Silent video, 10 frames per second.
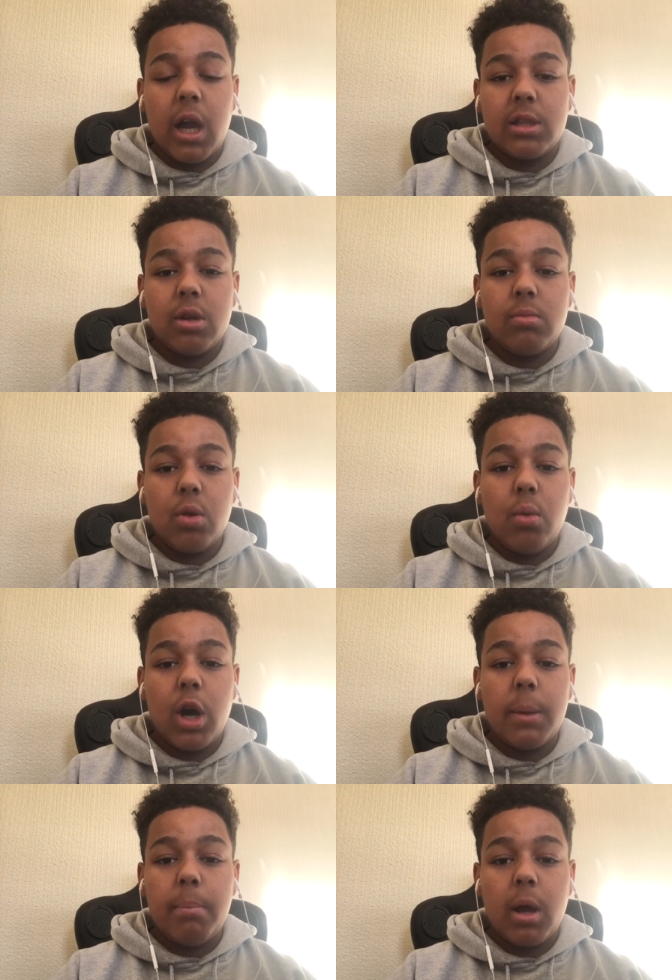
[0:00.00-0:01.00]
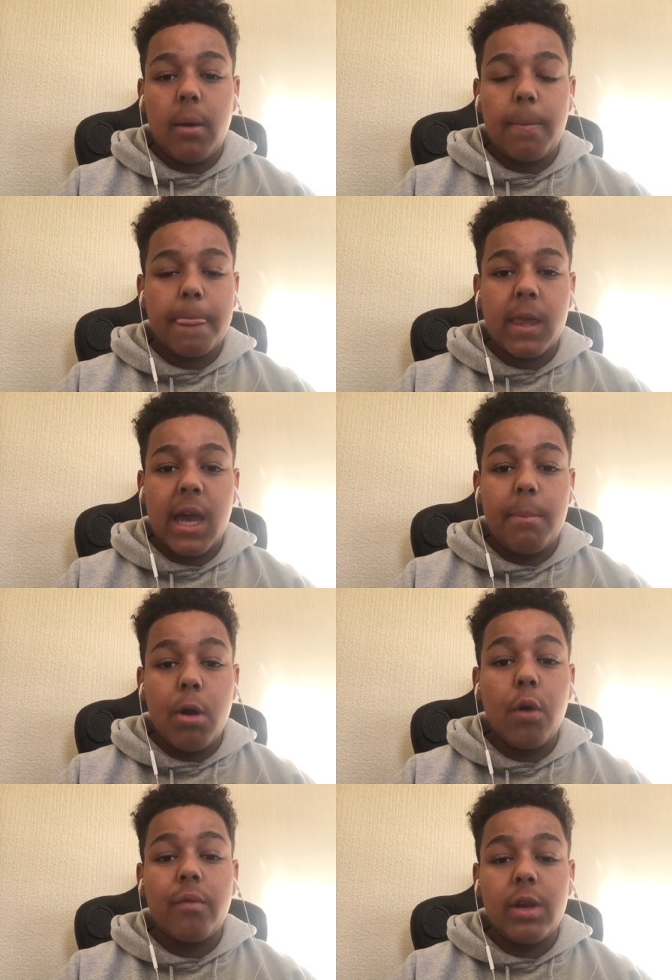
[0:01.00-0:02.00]
I don't know why, but yeah,
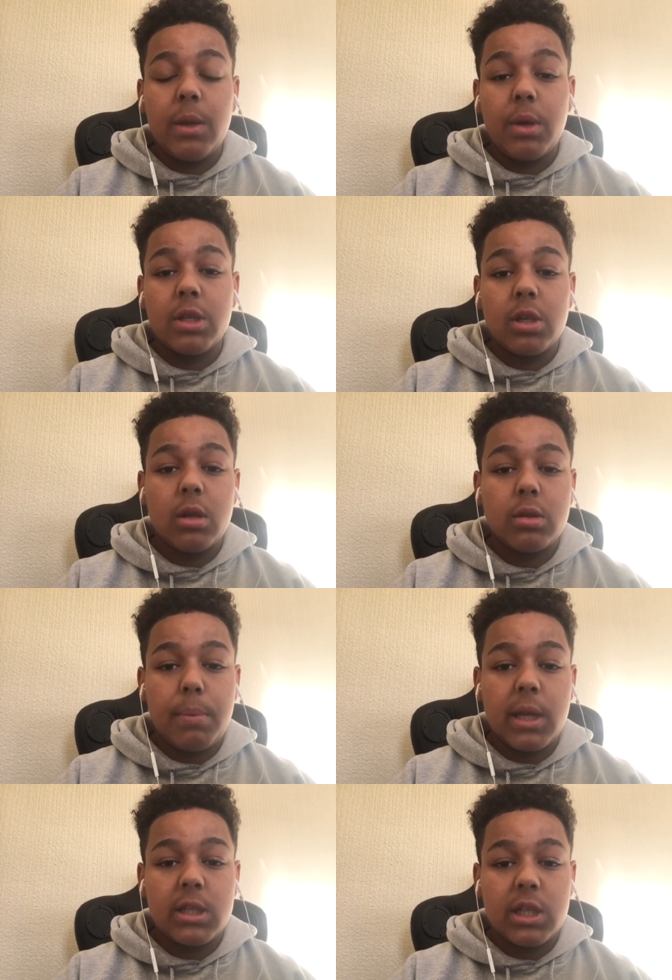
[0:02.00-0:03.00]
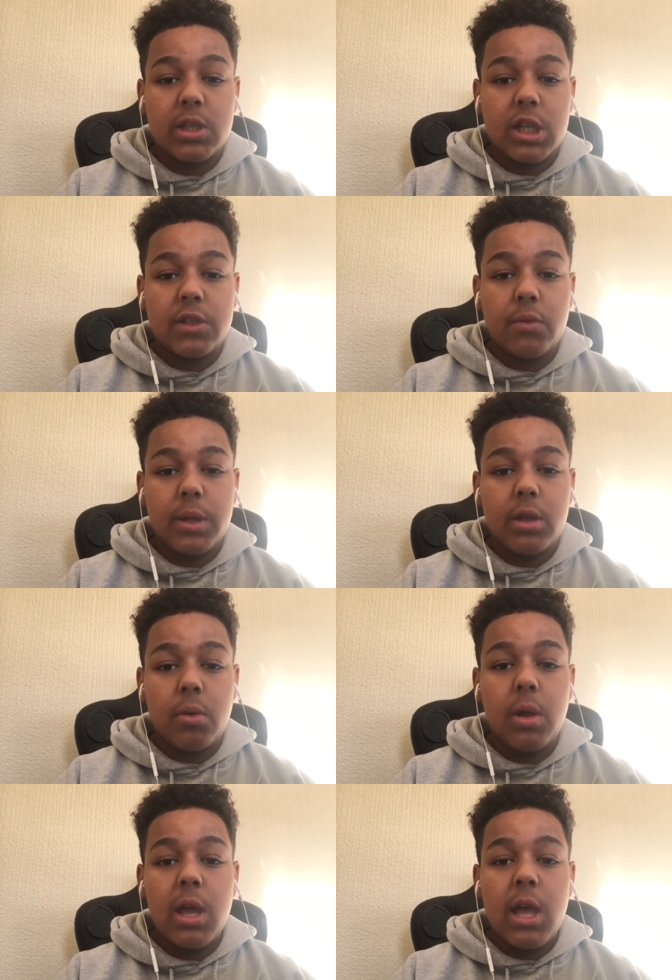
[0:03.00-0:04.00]
hopefully we can sign some players in this transfer window